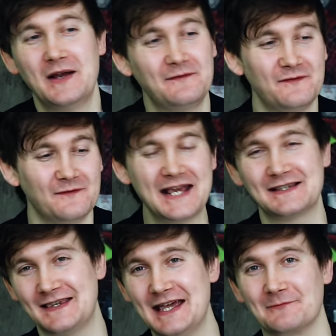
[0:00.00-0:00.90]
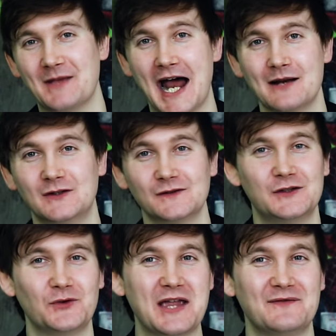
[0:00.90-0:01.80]
And here's the thing, animals
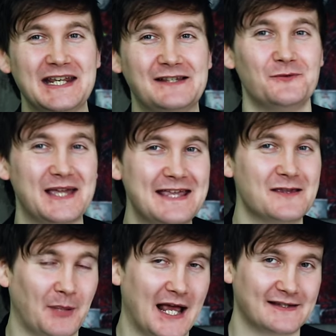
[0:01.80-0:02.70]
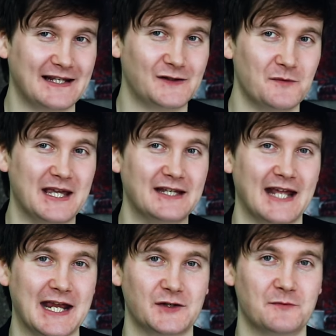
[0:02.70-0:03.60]
do not even need to eat the plastic to be
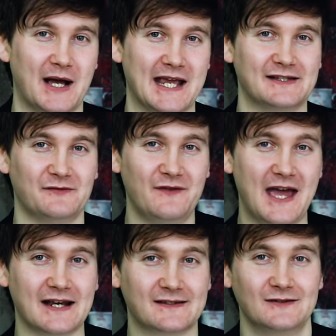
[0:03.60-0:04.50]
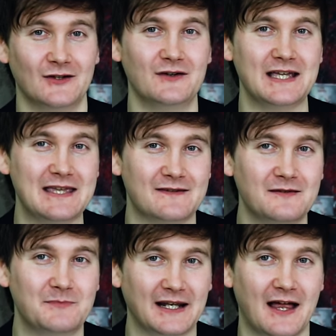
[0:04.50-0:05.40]
endangered by its effects, nor
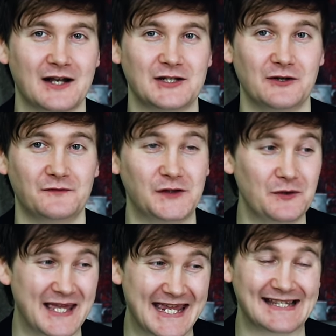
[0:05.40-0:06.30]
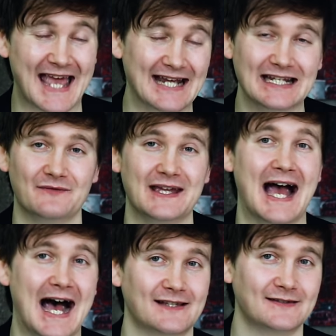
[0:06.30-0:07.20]
even be large enough to eat any of
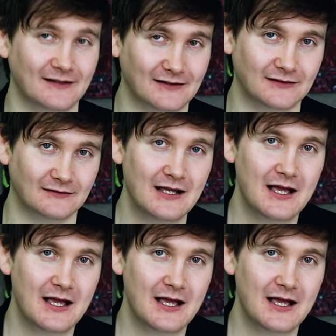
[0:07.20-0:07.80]
it at all.